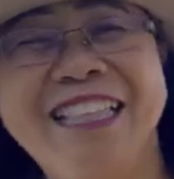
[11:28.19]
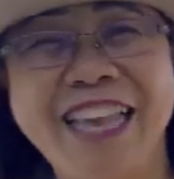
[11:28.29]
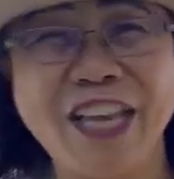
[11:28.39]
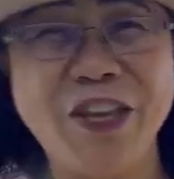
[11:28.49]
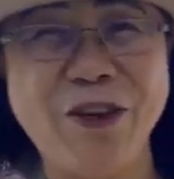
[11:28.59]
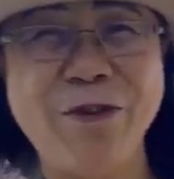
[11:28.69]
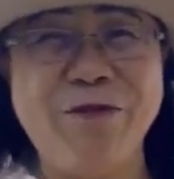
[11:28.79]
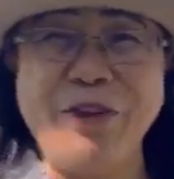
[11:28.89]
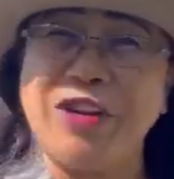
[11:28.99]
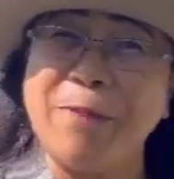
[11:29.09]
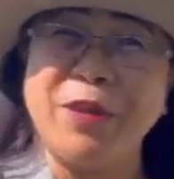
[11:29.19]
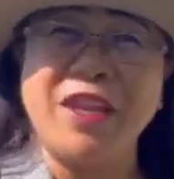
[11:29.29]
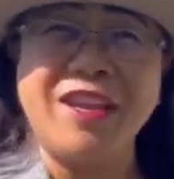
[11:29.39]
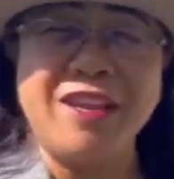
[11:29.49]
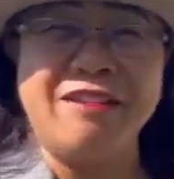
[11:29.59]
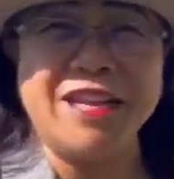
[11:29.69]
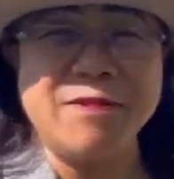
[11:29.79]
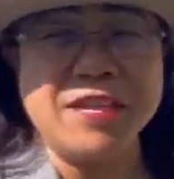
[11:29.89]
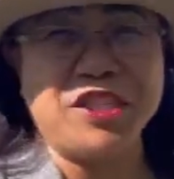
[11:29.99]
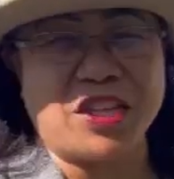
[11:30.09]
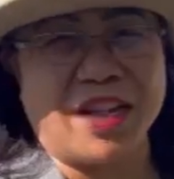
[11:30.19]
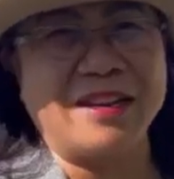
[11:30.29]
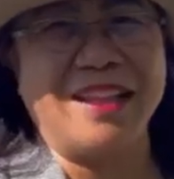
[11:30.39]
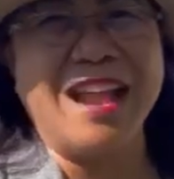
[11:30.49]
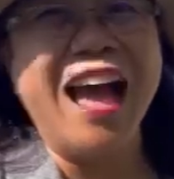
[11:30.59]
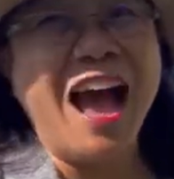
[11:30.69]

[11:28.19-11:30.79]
Thank you for dropping here in my channel.